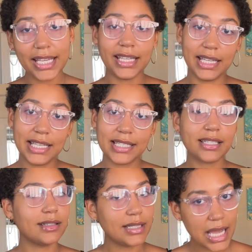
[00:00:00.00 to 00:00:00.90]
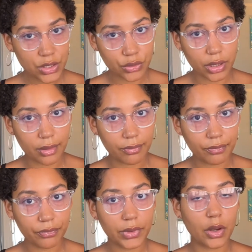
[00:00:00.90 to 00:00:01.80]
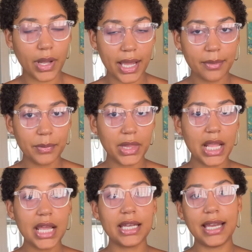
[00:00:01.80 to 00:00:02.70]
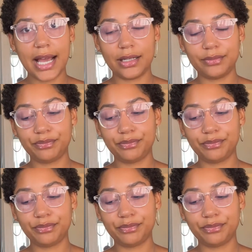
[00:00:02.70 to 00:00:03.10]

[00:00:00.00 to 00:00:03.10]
is natural, okay? Now,